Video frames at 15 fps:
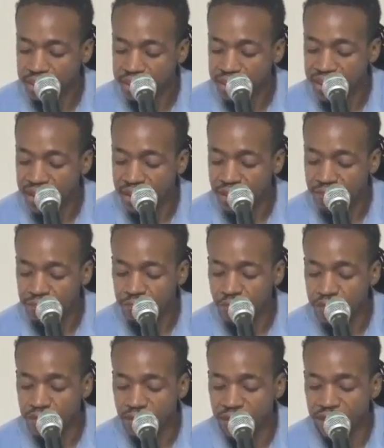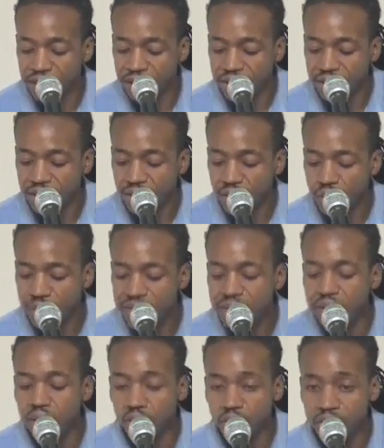Now, for the record, we
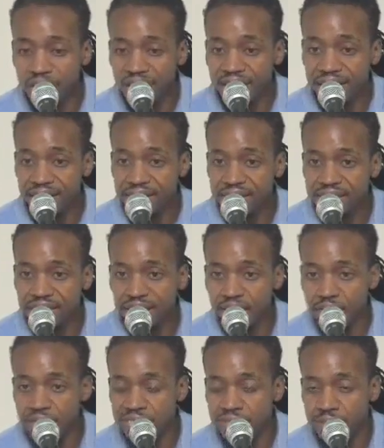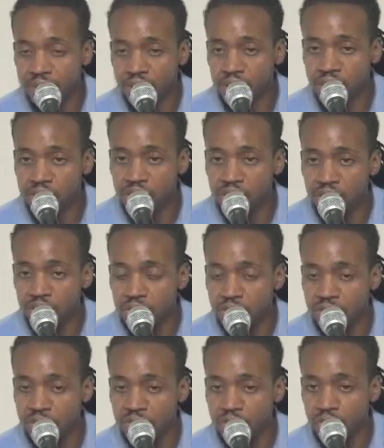know that King Solomon's proposed
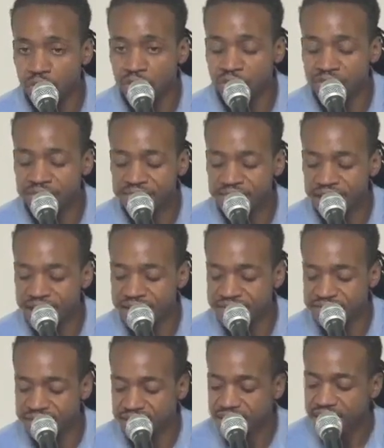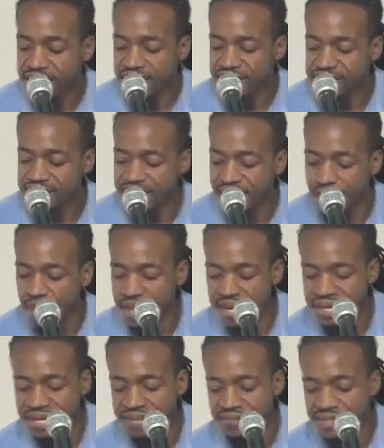solution, which really was a test, is not what
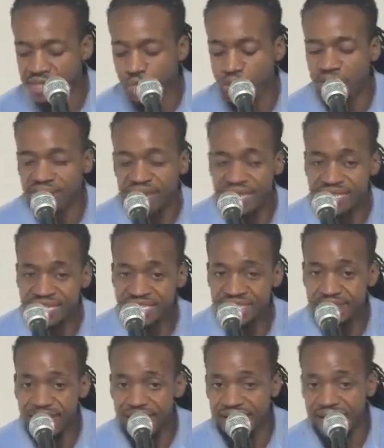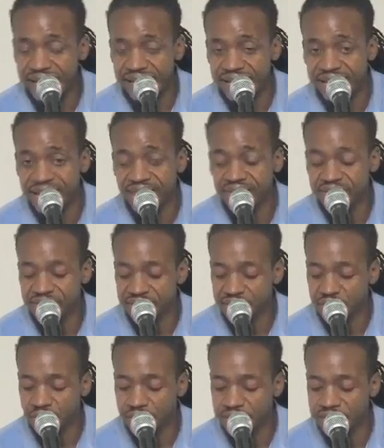any of us would have anticipated given the
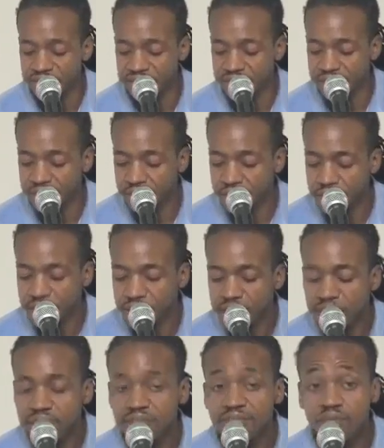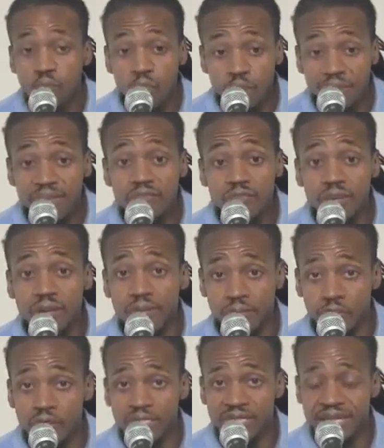situation. The woman
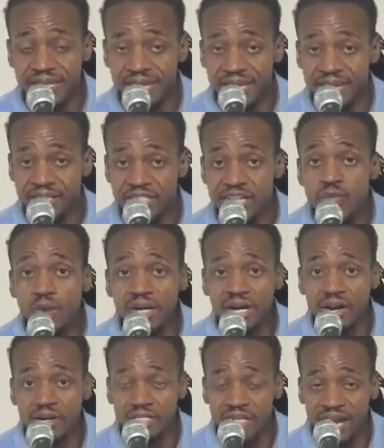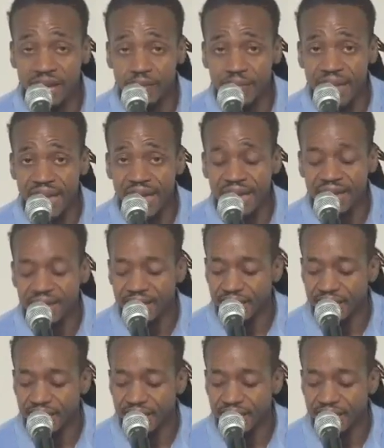approached the king because she wanted her child back.